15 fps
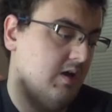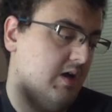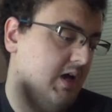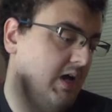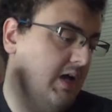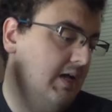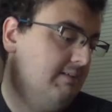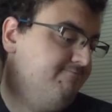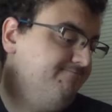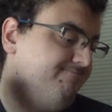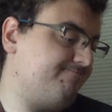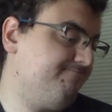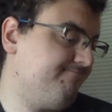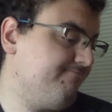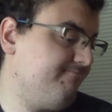
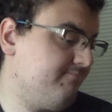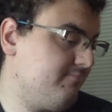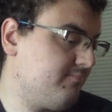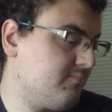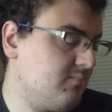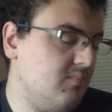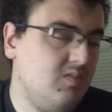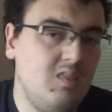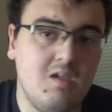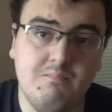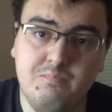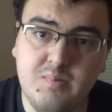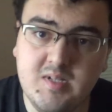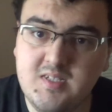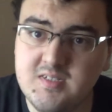
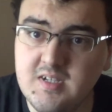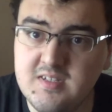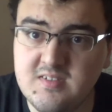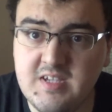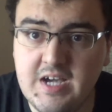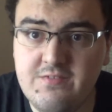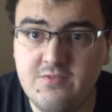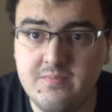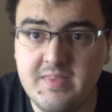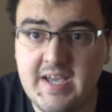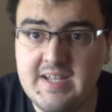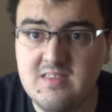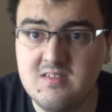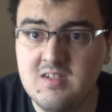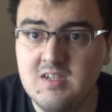But aside from
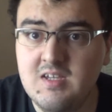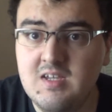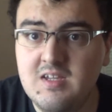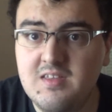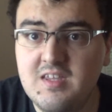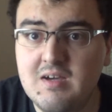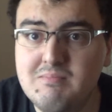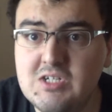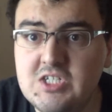that, not